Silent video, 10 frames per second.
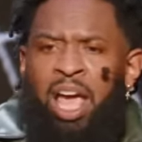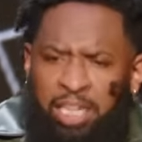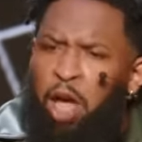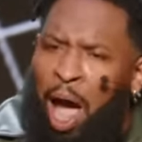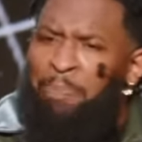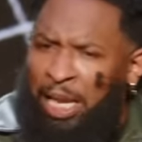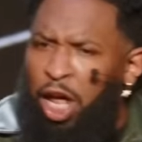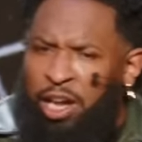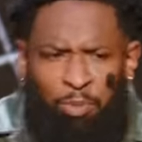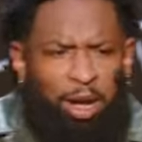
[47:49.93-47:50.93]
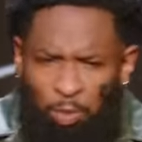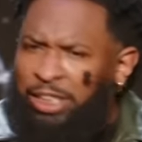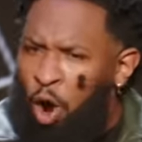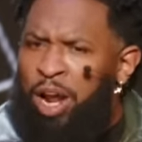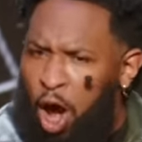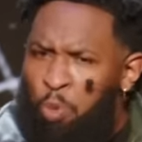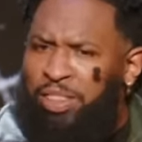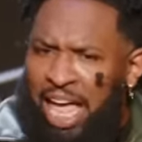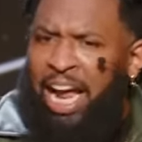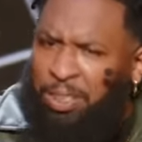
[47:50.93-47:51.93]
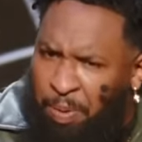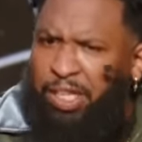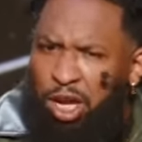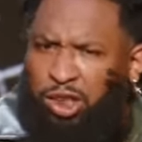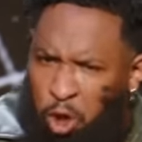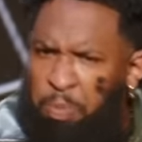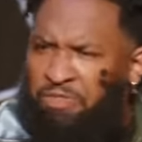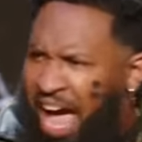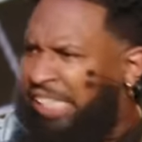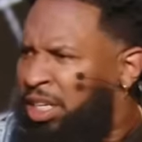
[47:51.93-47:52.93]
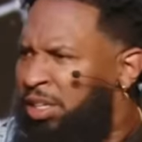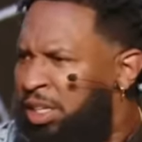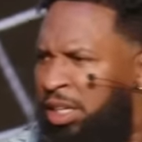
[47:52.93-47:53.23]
No, I've been looking, what, what's going on with that? Can I speak to your supervisor?